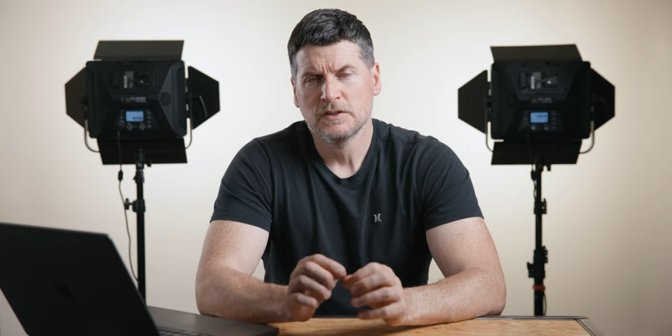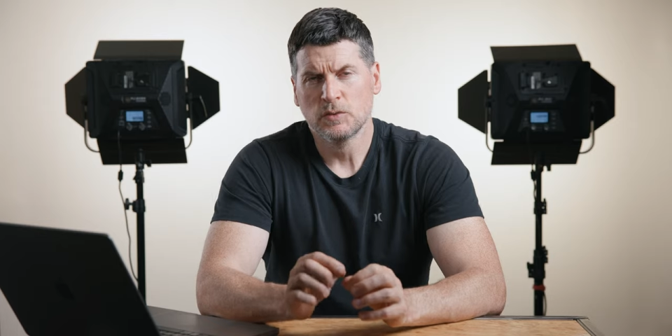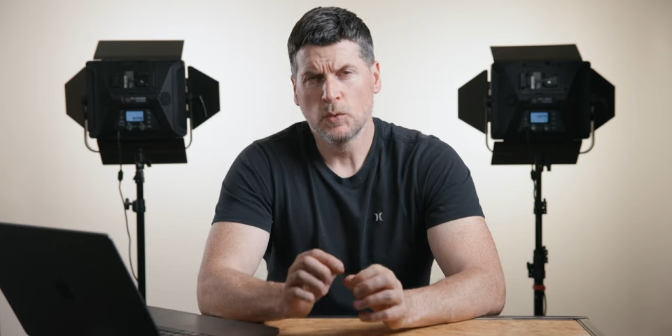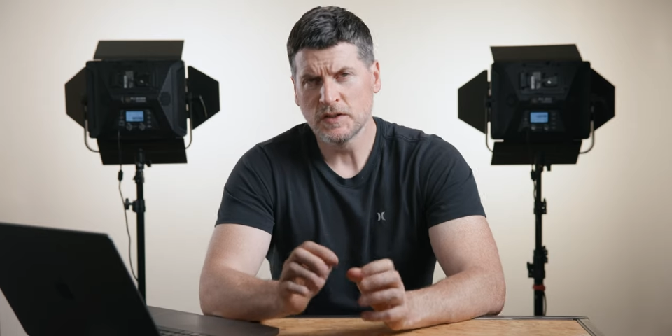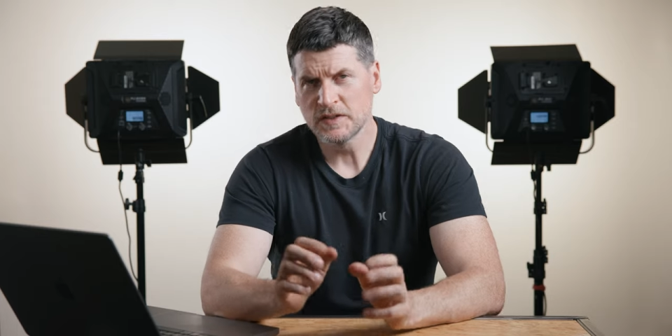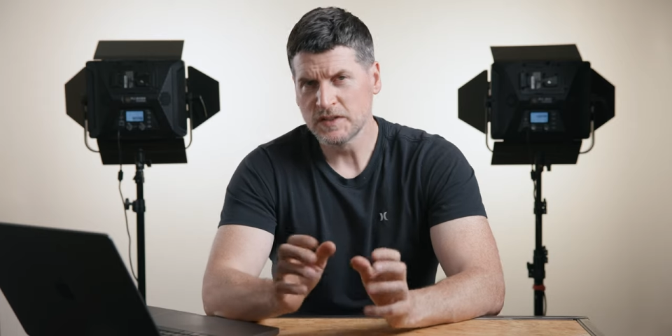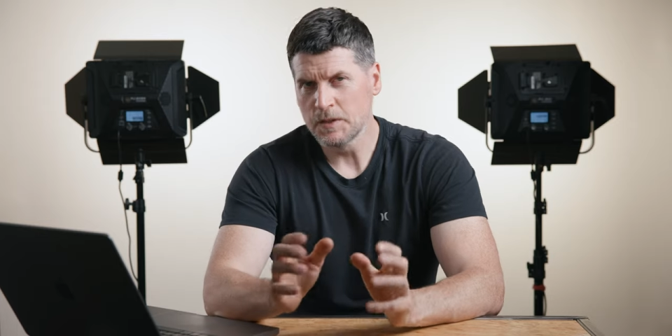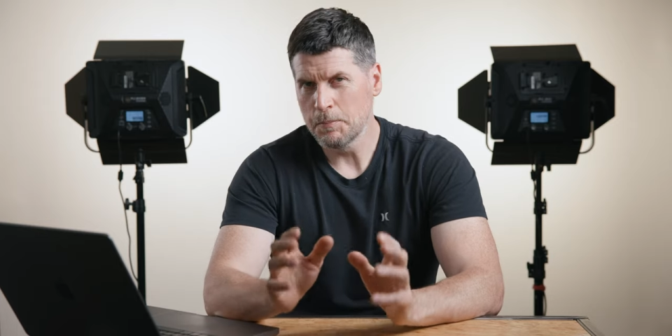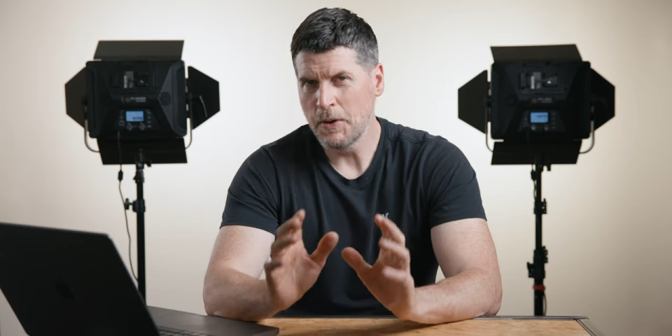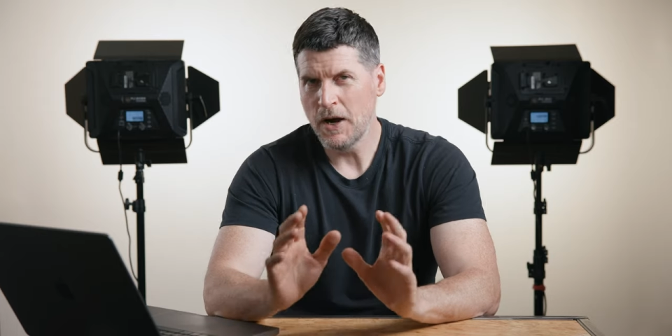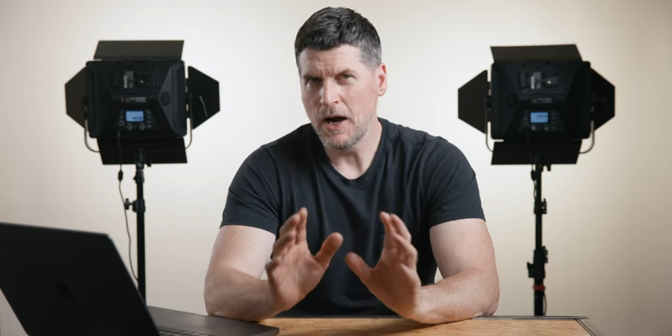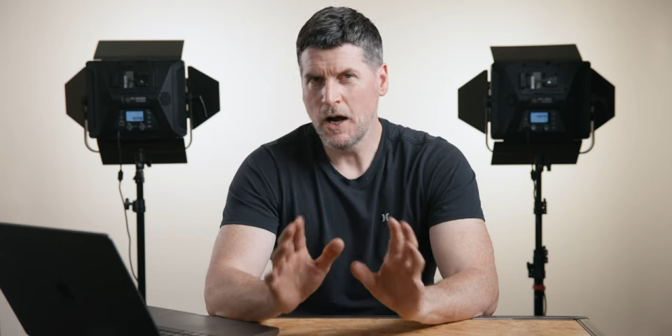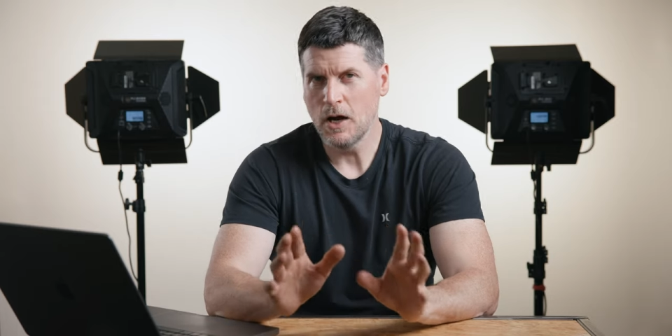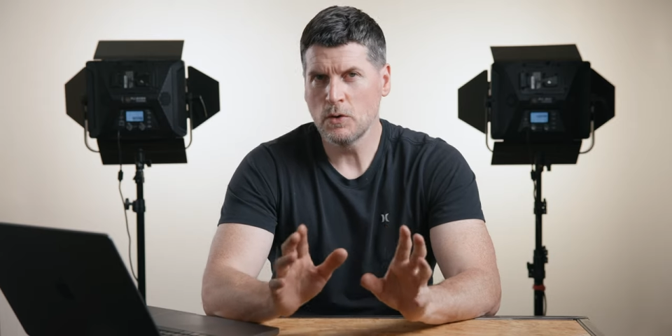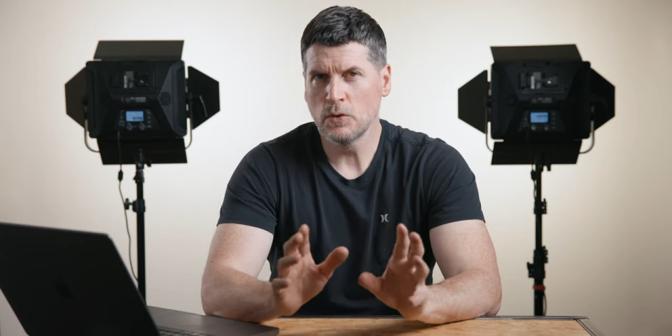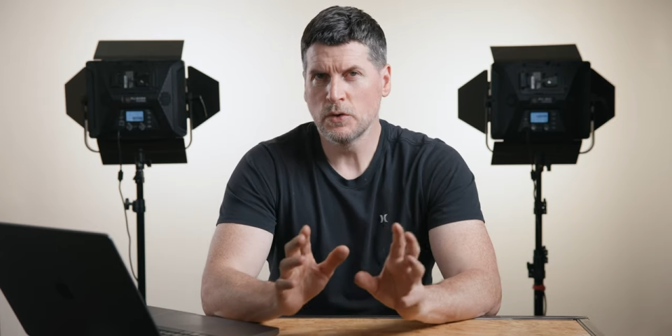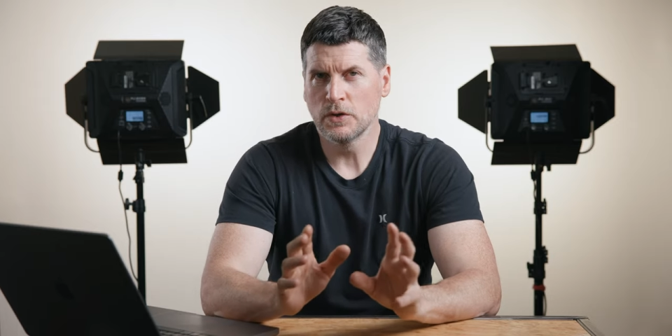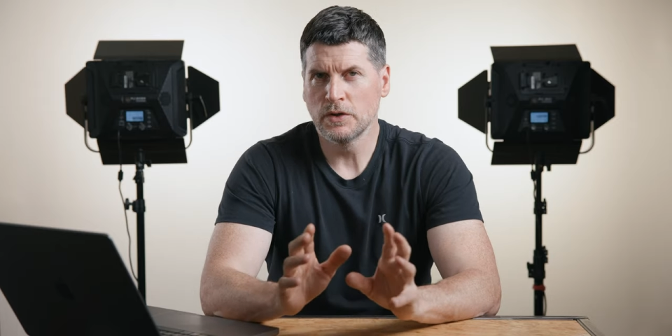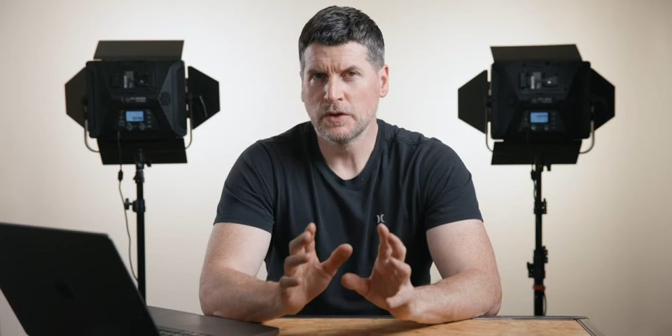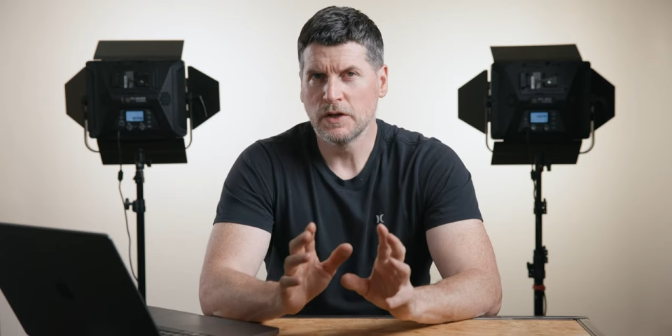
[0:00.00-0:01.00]
So what's the
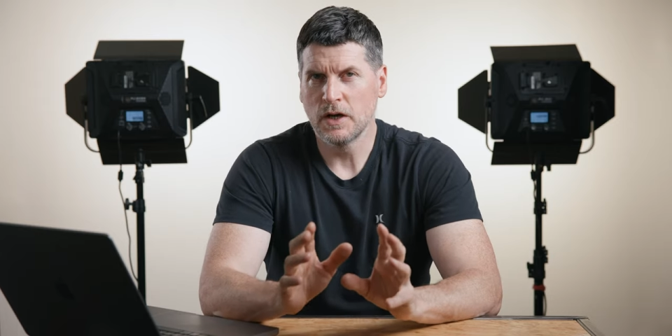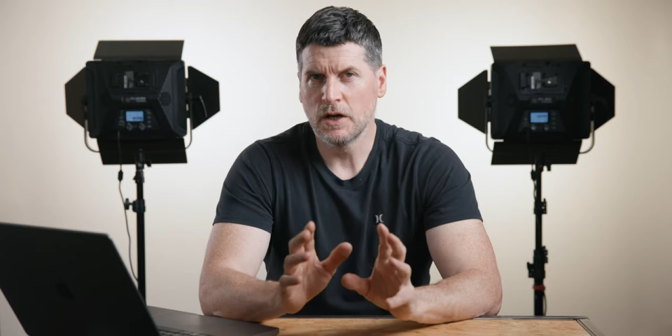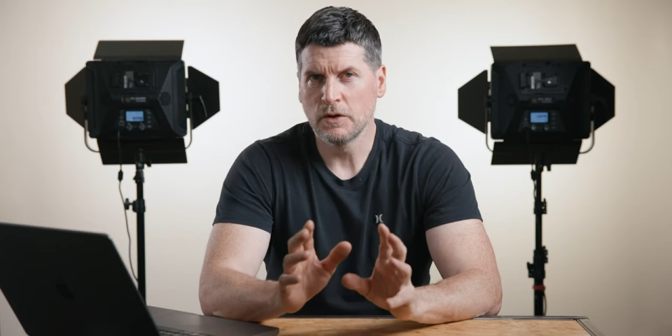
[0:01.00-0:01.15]
power